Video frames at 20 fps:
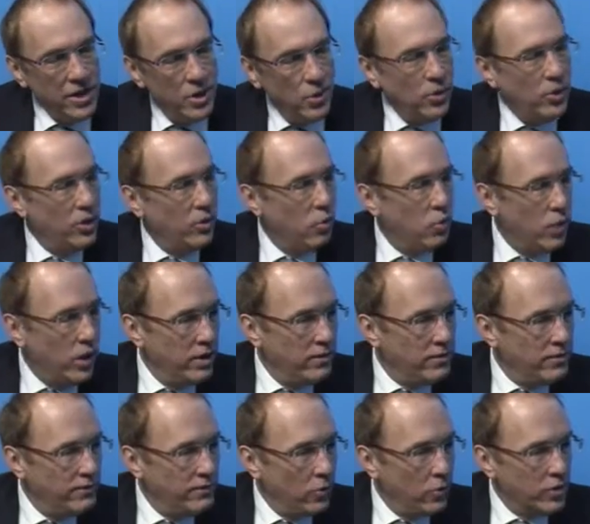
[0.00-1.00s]
where one of the
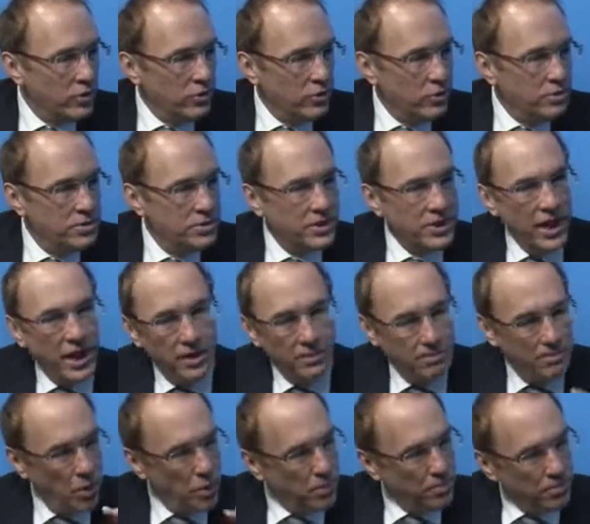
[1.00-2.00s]
4 groups got
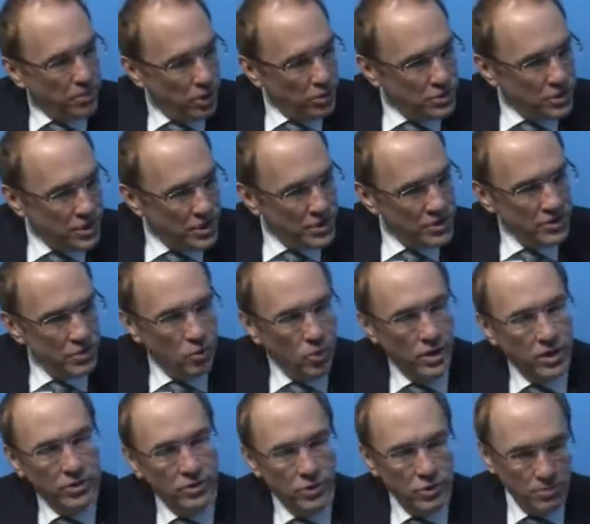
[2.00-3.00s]
both approaches,
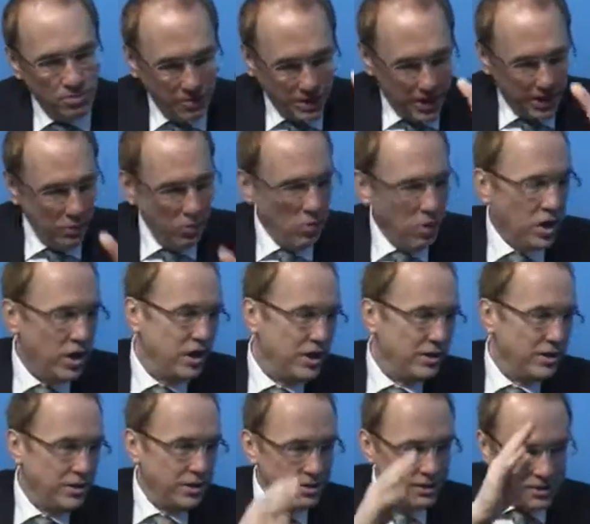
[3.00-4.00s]
one group got
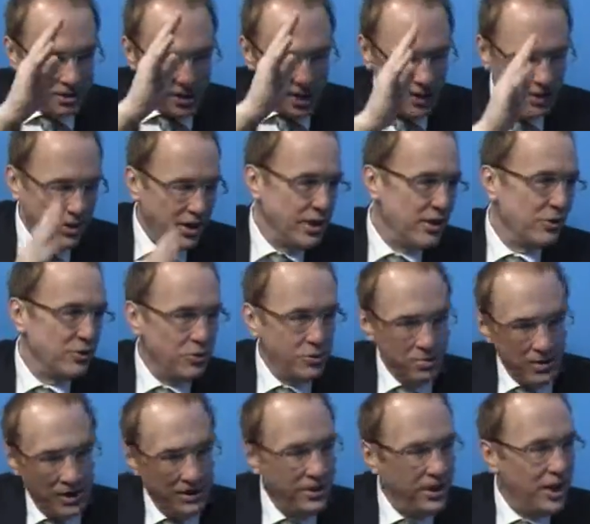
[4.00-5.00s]
one, the other group
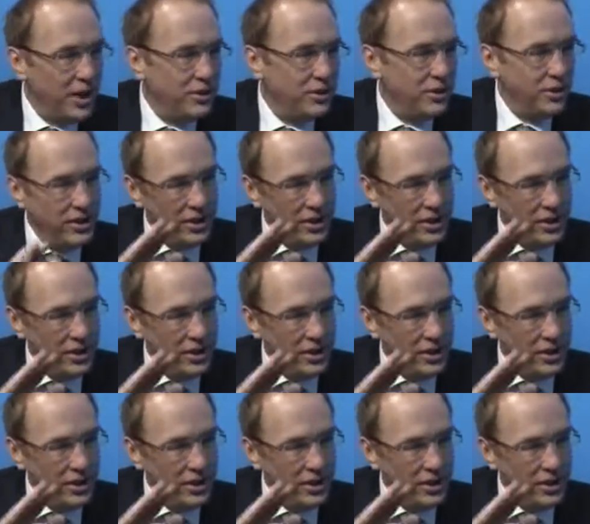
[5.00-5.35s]
got the other,